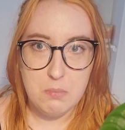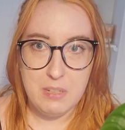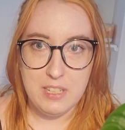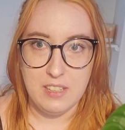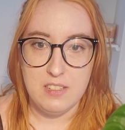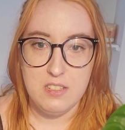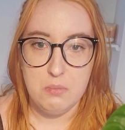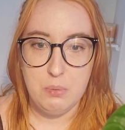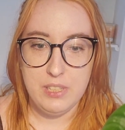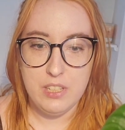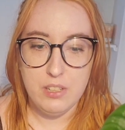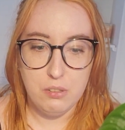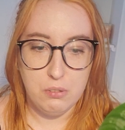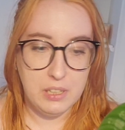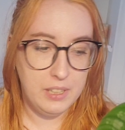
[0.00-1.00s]
Because when
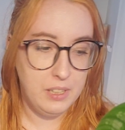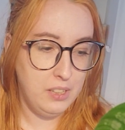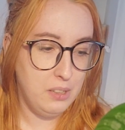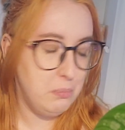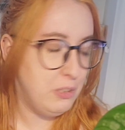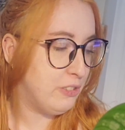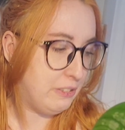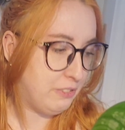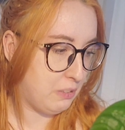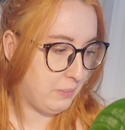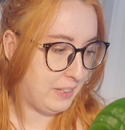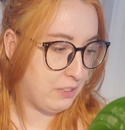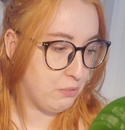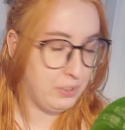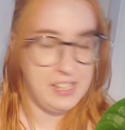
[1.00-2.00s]
you move it from
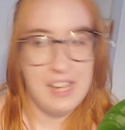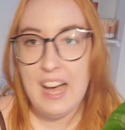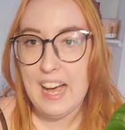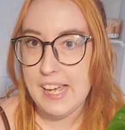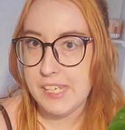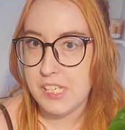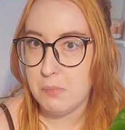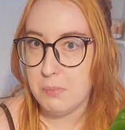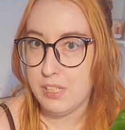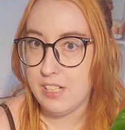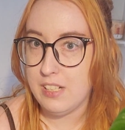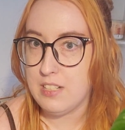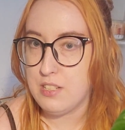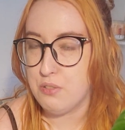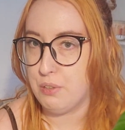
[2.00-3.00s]
like a really high
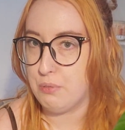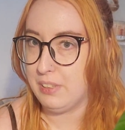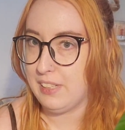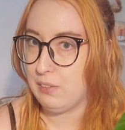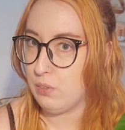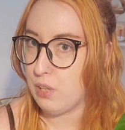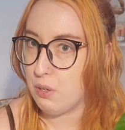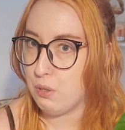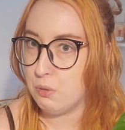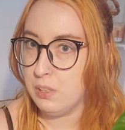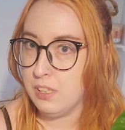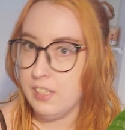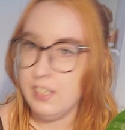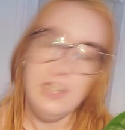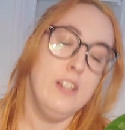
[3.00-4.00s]
humidity to a really
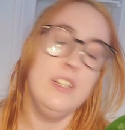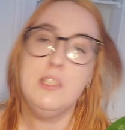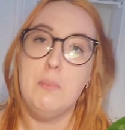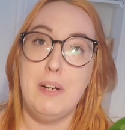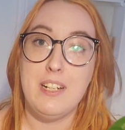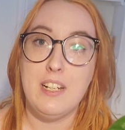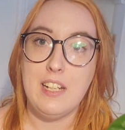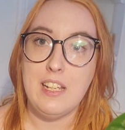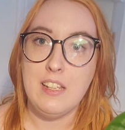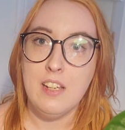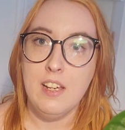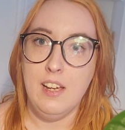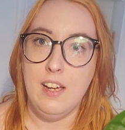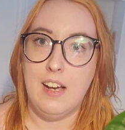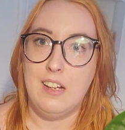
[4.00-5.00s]
low humidity,
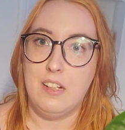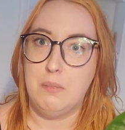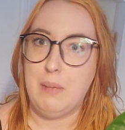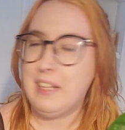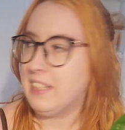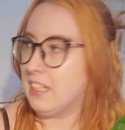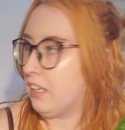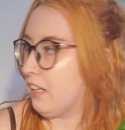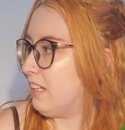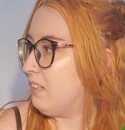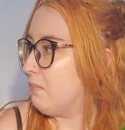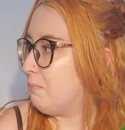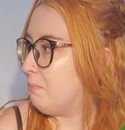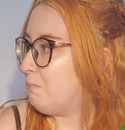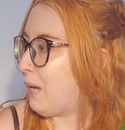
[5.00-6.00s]
I think
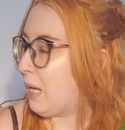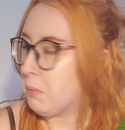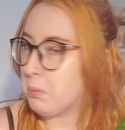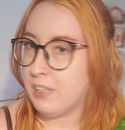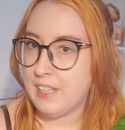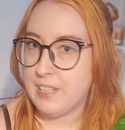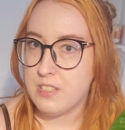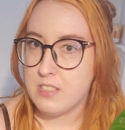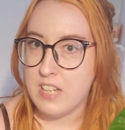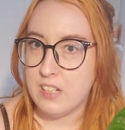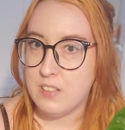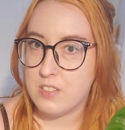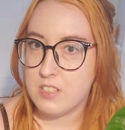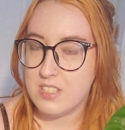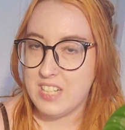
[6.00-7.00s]
my place
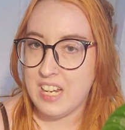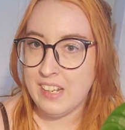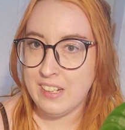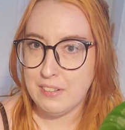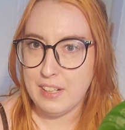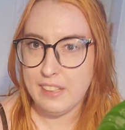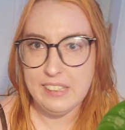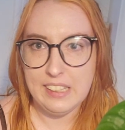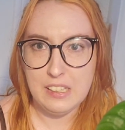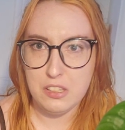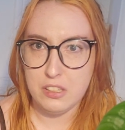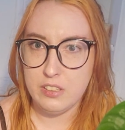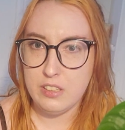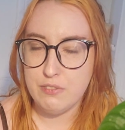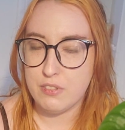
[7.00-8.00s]
tends to stay around like
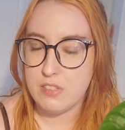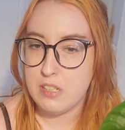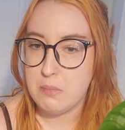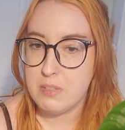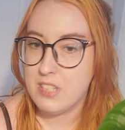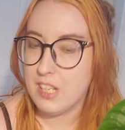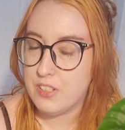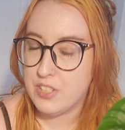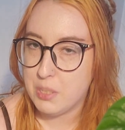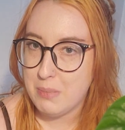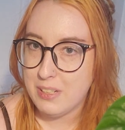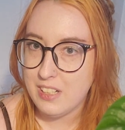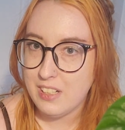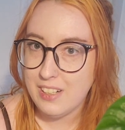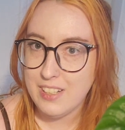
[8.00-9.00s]
30-40%
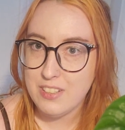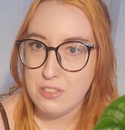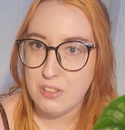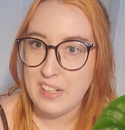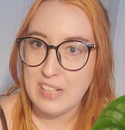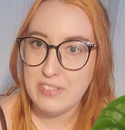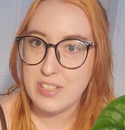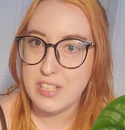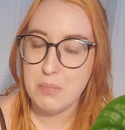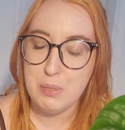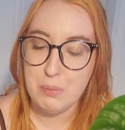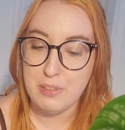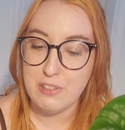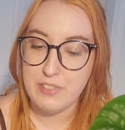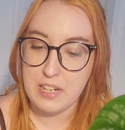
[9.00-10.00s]
humidity, so I have to keep
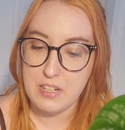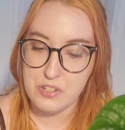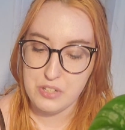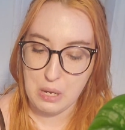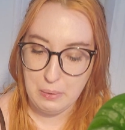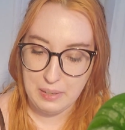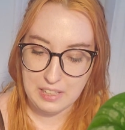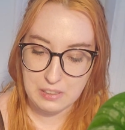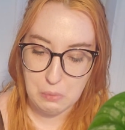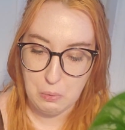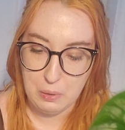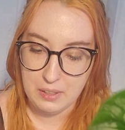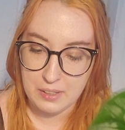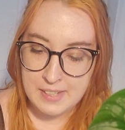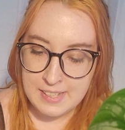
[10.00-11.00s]
humidifiers going
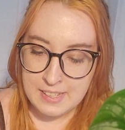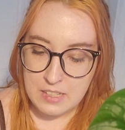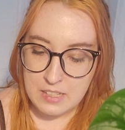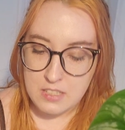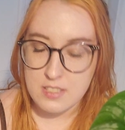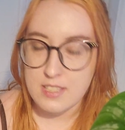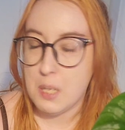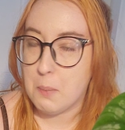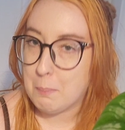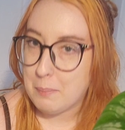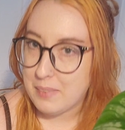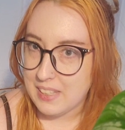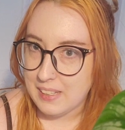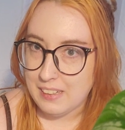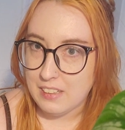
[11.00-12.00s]
or
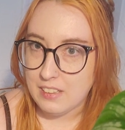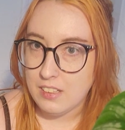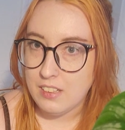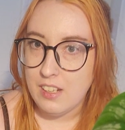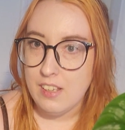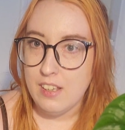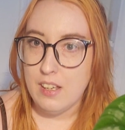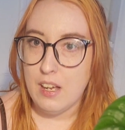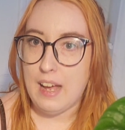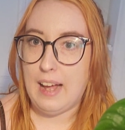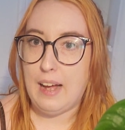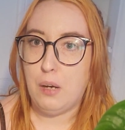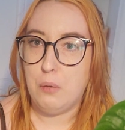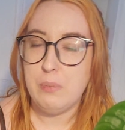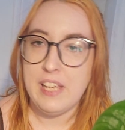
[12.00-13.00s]
something.
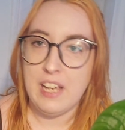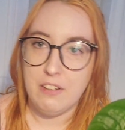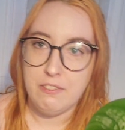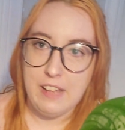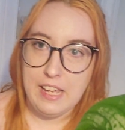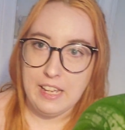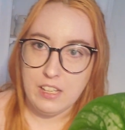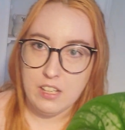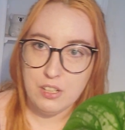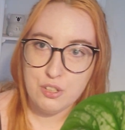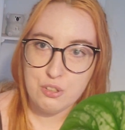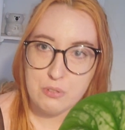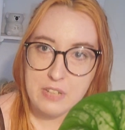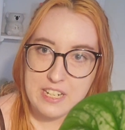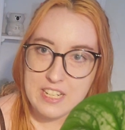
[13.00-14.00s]
We have like
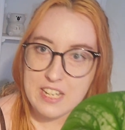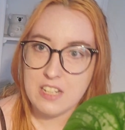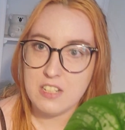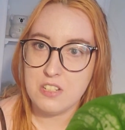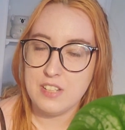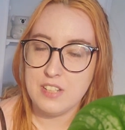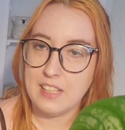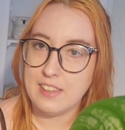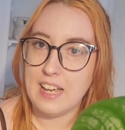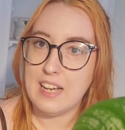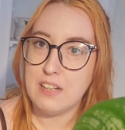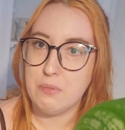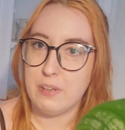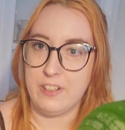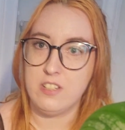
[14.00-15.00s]
radiators like
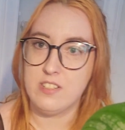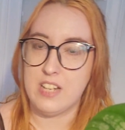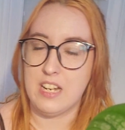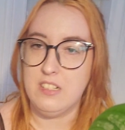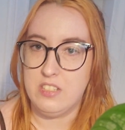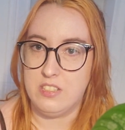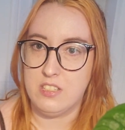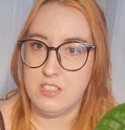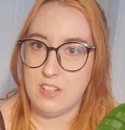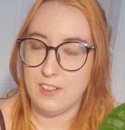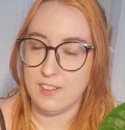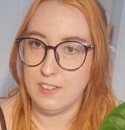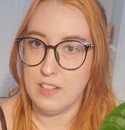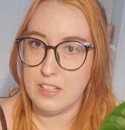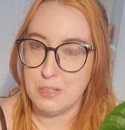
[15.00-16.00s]
that, which tends to
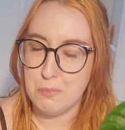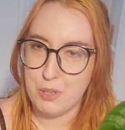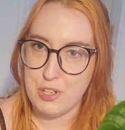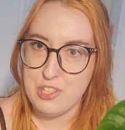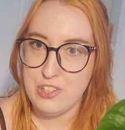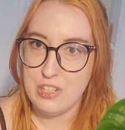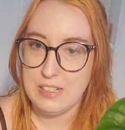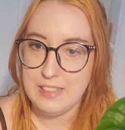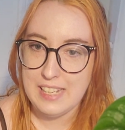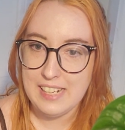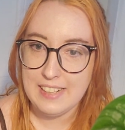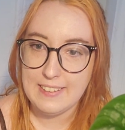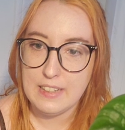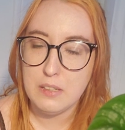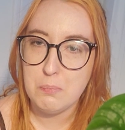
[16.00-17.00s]
suck a lot of the moisture out of the
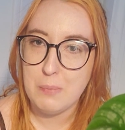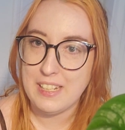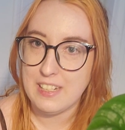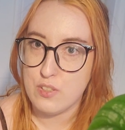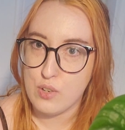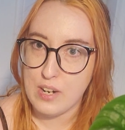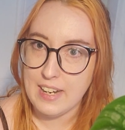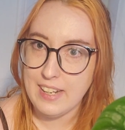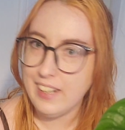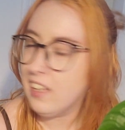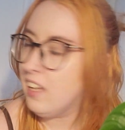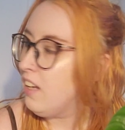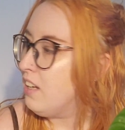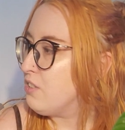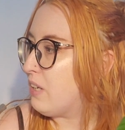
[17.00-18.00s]
air and make it dry.
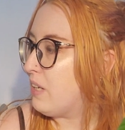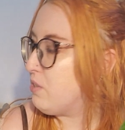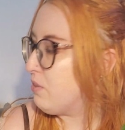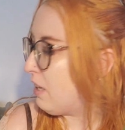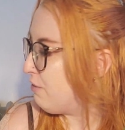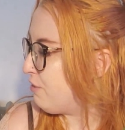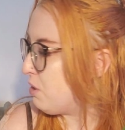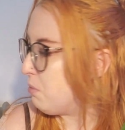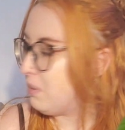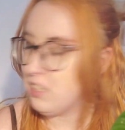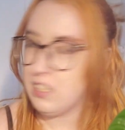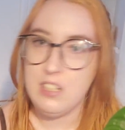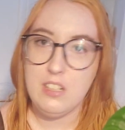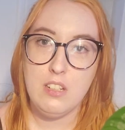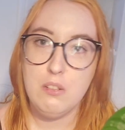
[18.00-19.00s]
So I do have
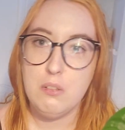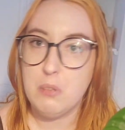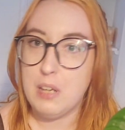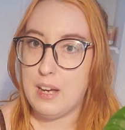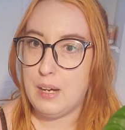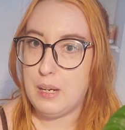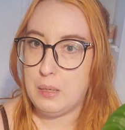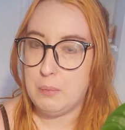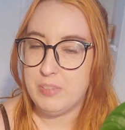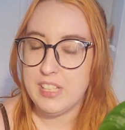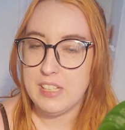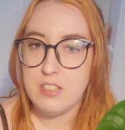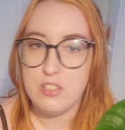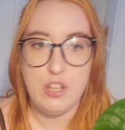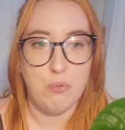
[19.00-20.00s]
humidity
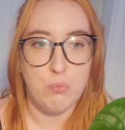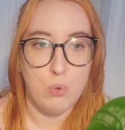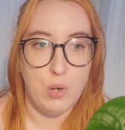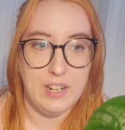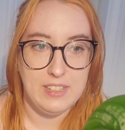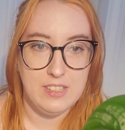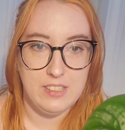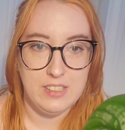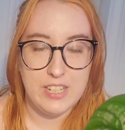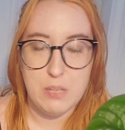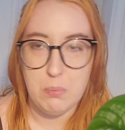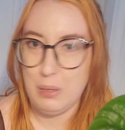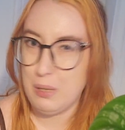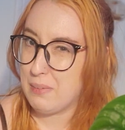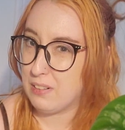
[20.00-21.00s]
things that run to
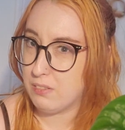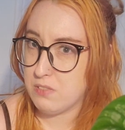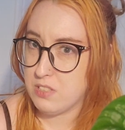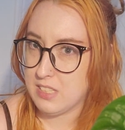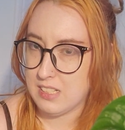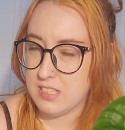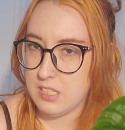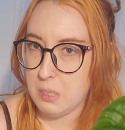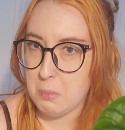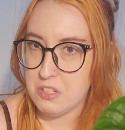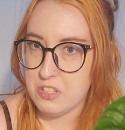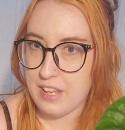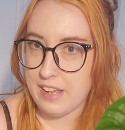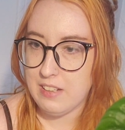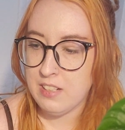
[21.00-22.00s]
keep it around
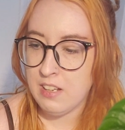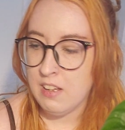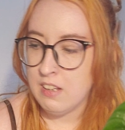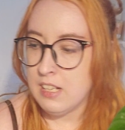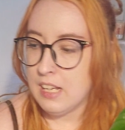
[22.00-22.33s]
60%.